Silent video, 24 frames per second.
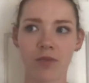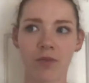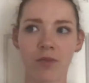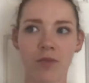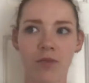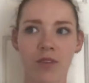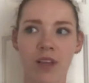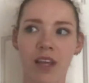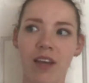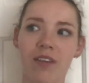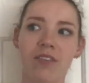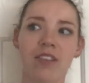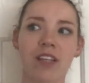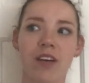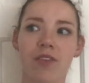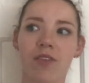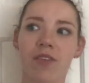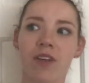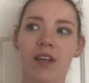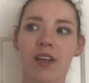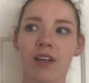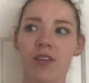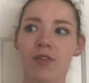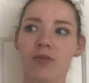they
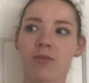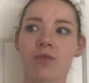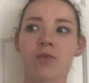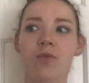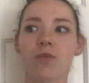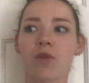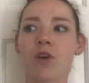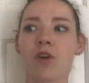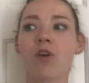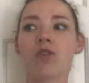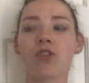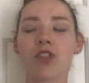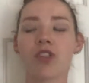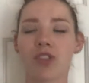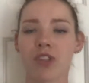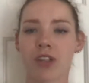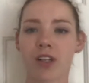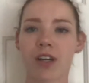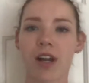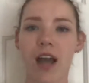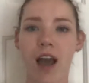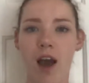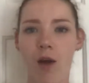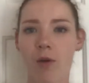definitely, coaches are
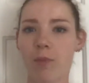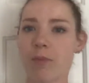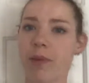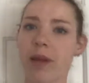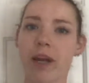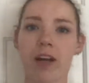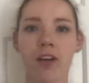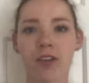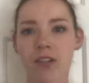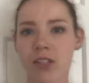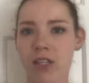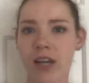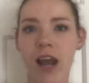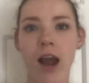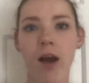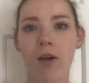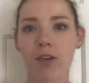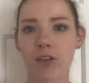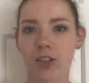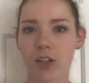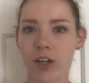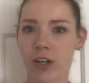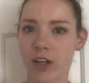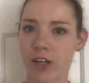now, and parents now
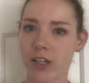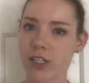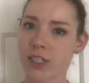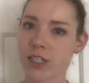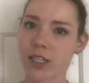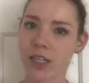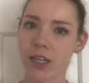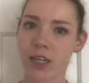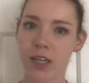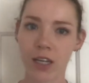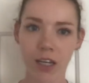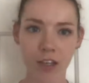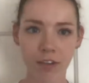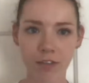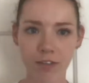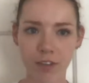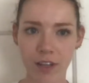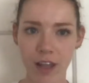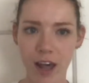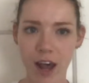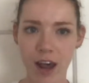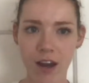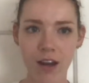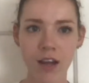are starting to see a need for
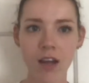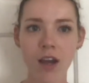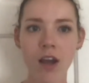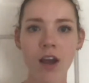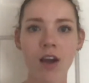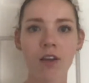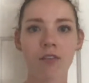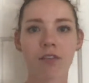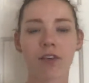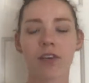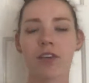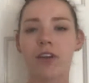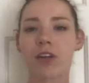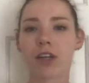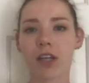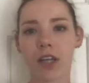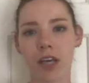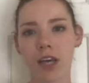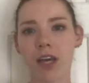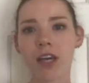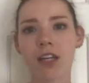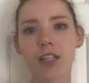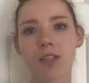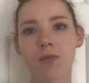that for their
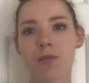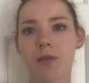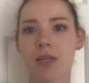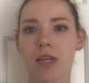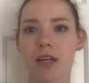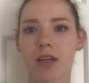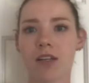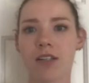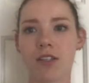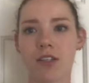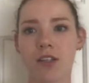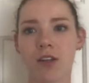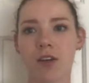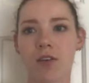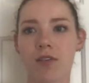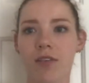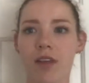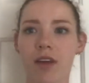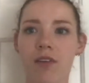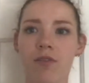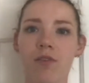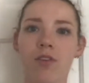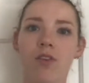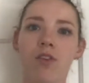kids, because
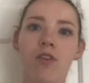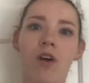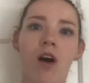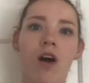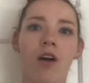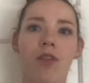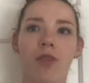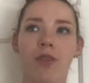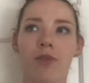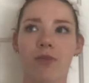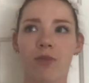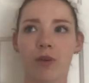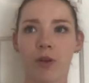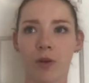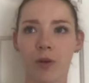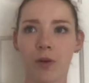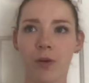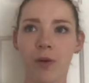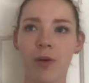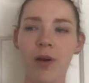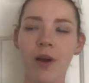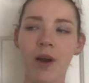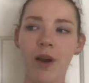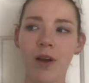they've gone
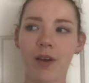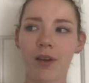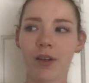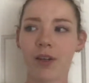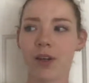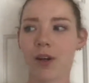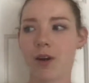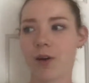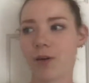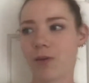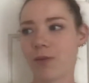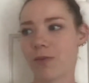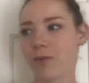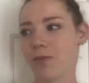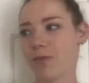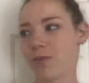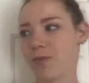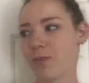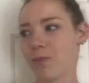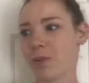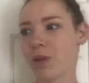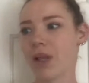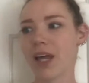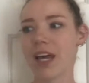through
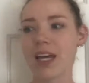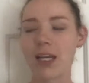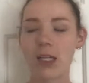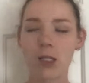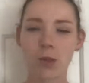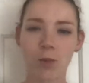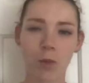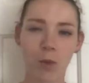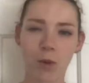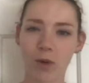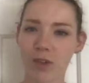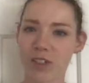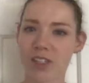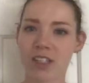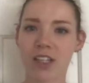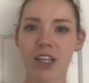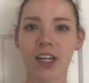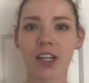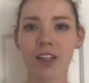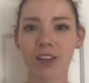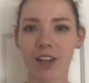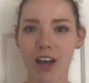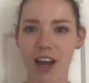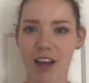playing sports
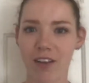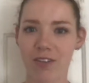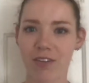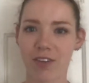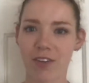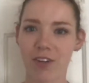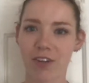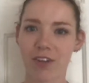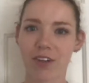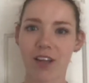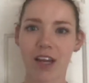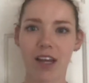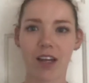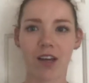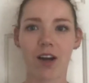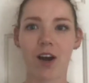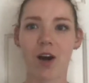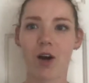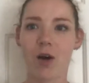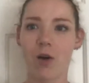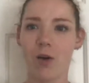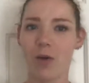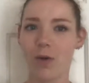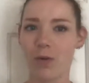their life, and they're like,
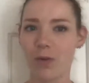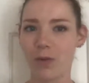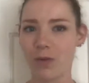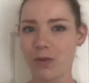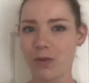oh,